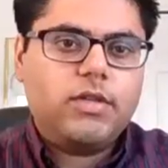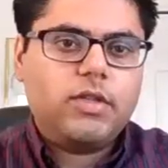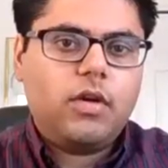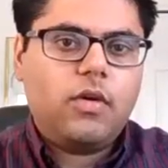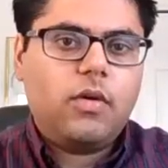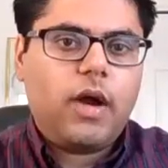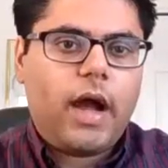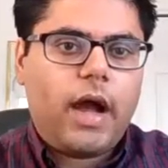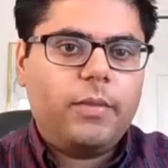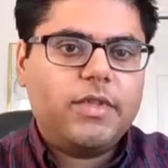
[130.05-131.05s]
So
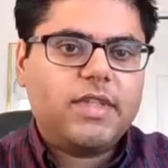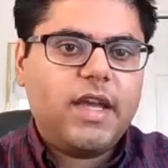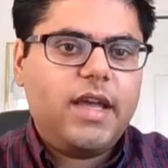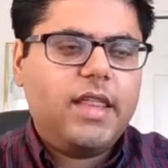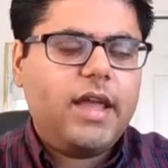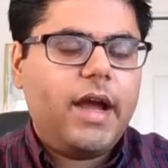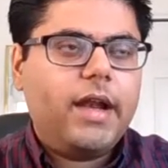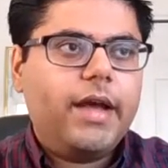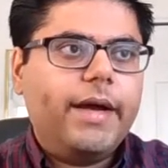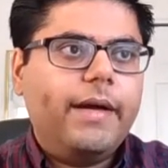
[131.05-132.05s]
I would say
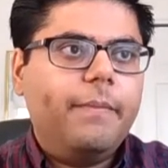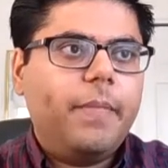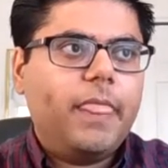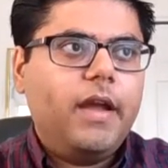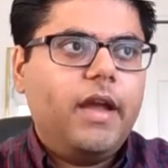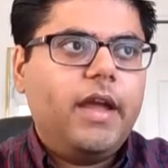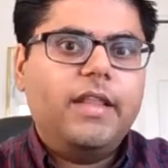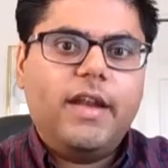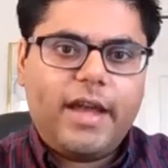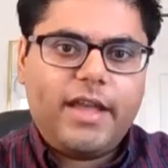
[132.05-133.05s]
that in
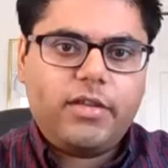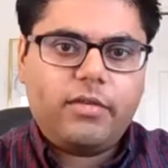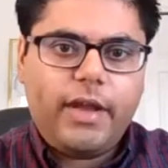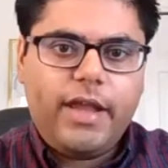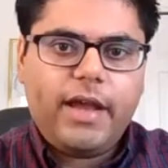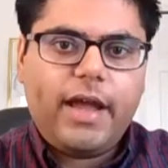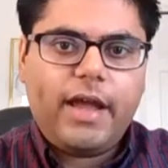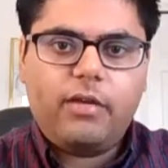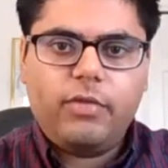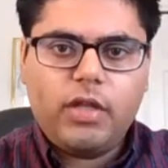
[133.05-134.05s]
the ninth grade, I
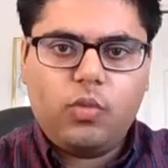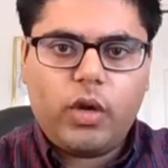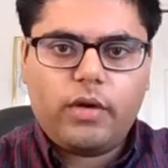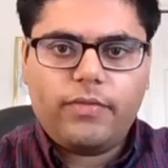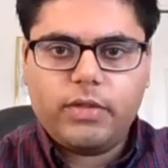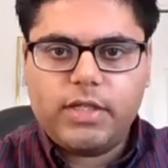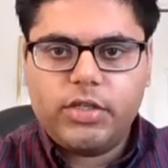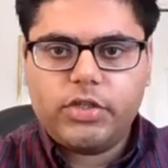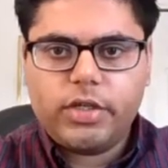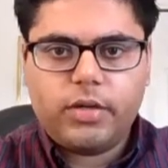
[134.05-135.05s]
had a really wonderful
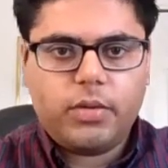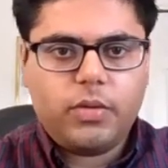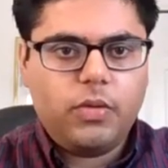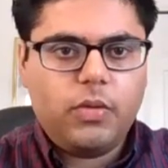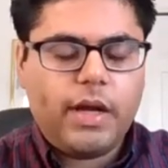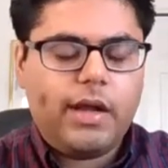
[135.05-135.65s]
teacher who